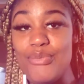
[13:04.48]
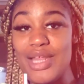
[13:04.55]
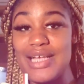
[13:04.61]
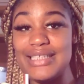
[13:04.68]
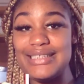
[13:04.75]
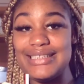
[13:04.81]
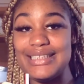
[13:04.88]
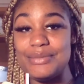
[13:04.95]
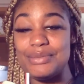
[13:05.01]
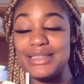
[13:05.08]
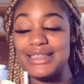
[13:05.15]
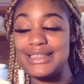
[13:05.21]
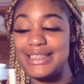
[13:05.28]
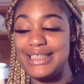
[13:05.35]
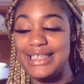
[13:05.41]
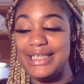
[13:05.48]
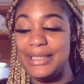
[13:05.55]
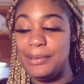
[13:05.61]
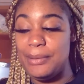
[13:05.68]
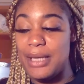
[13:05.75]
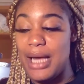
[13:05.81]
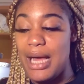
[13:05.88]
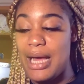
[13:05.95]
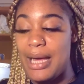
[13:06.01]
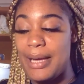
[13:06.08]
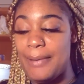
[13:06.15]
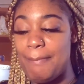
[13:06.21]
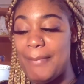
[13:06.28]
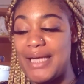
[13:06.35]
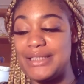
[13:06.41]
I sips tea.
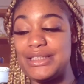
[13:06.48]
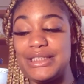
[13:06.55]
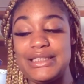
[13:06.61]
I